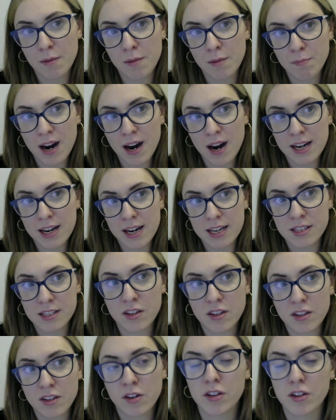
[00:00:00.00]

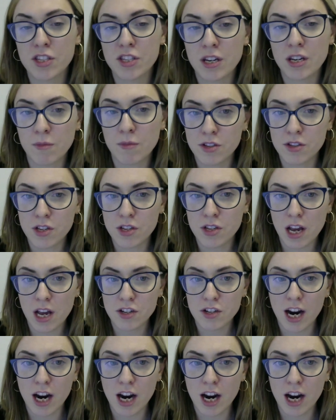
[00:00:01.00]
Baroness Causton was